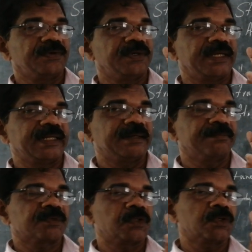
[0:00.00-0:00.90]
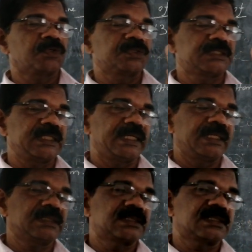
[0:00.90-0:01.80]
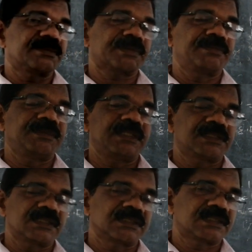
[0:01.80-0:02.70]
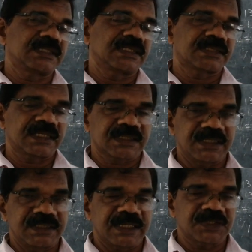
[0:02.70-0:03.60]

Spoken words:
give you a number of questions from this section.